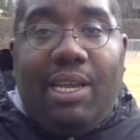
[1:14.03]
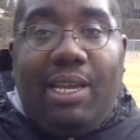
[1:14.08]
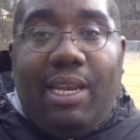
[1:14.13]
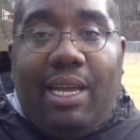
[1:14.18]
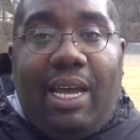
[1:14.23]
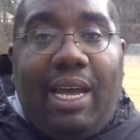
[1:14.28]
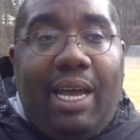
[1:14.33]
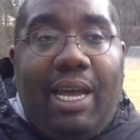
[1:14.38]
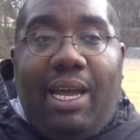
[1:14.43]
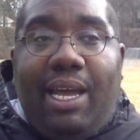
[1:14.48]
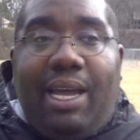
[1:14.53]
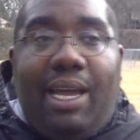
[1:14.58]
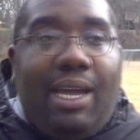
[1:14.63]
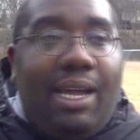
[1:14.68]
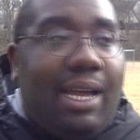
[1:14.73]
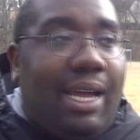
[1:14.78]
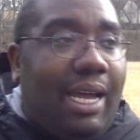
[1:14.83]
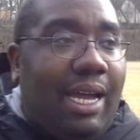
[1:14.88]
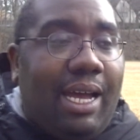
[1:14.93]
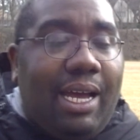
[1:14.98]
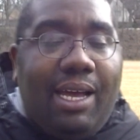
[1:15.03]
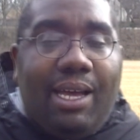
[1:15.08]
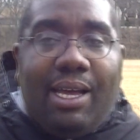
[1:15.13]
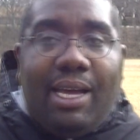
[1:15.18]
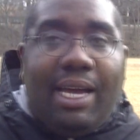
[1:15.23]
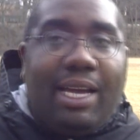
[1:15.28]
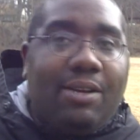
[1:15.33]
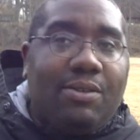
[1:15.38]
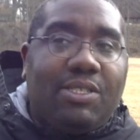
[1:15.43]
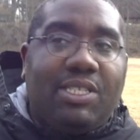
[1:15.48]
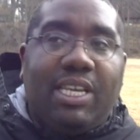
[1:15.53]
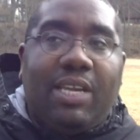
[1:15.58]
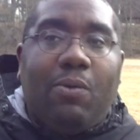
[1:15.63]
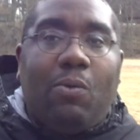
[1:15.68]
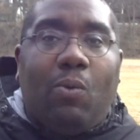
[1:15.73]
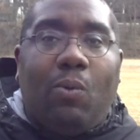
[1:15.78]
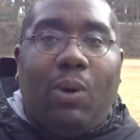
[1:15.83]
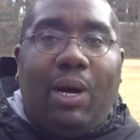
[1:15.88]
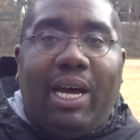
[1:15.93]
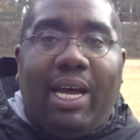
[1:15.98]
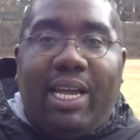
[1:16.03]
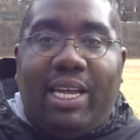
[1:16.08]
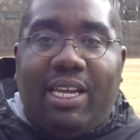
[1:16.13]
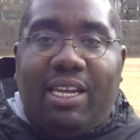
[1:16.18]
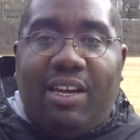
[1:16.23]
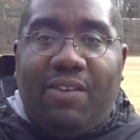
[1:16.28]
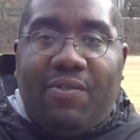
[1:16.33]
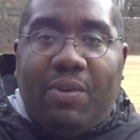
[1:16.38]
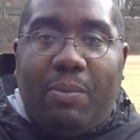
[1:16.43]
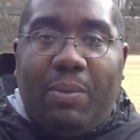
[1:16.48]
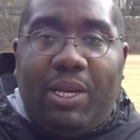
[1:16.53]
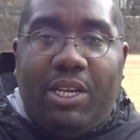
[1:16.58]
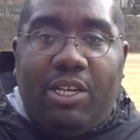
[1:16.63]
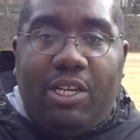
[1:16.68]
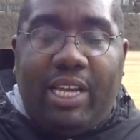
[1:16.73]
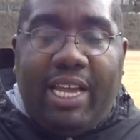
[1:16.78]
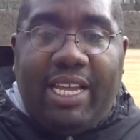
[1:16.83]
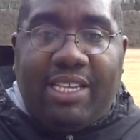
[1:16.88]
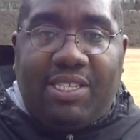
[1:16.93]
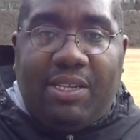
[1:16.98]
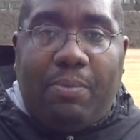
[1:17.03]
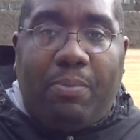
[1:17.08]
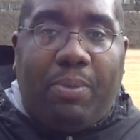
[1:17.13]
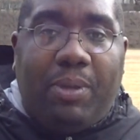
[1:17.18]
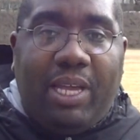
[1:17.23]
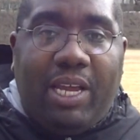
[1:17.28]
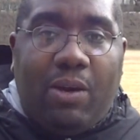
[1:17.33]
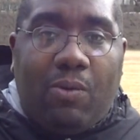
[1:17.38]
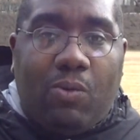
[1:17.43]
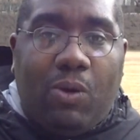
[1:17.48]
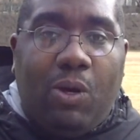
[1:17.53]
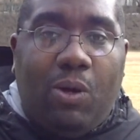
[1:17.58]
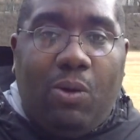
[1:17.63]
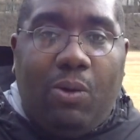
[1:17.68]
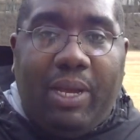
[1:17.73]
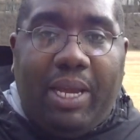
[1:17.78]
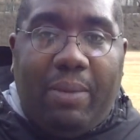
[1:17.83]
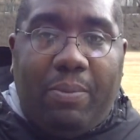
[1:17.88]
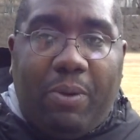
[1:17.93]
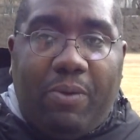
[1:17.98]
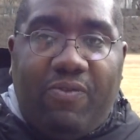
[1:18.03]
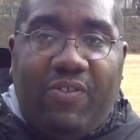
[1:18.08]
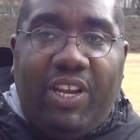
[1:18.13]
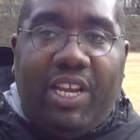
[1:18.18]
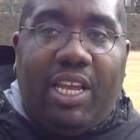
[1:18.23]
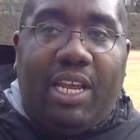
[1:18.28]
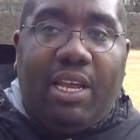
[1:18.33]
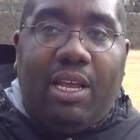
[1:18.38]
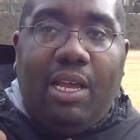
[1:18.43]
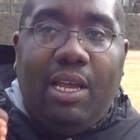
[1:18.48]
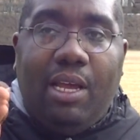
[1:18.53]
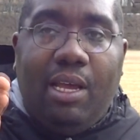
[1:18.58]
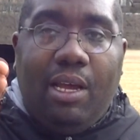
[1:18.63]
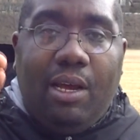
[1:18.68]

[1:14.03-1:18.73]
And I, I, I don't see why government has to play a role in preventing